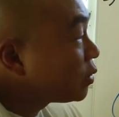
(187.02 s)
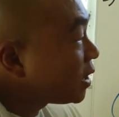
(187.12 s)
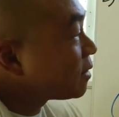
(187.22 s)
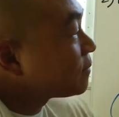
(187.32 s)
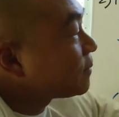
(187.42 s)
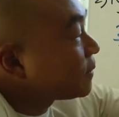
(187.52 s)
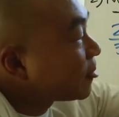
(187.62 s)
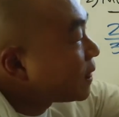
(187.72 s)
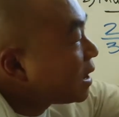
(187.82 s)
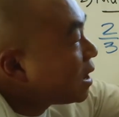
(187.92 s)
okay,
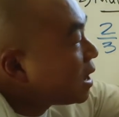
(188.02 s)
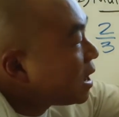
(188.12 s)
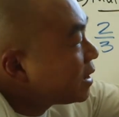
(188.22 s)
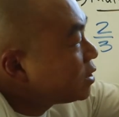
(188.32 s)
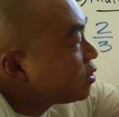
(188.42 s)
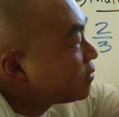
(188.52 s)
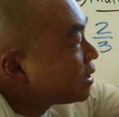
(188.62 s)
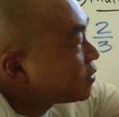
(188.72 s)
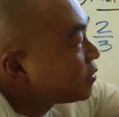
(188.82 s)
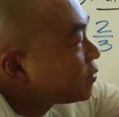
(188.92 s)
I know
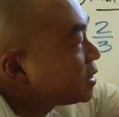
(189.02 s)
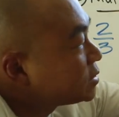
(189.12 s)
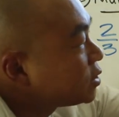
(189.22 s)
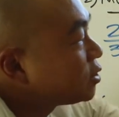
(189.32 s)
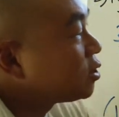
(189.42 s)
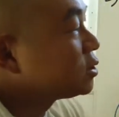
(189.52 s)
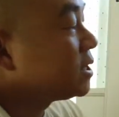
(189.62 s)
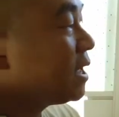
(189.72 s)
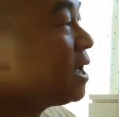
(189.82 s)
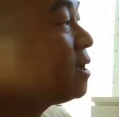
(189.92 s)
that 3 is going to go
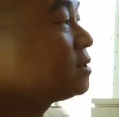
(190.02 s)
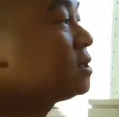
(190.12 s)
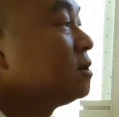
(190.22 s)
to 8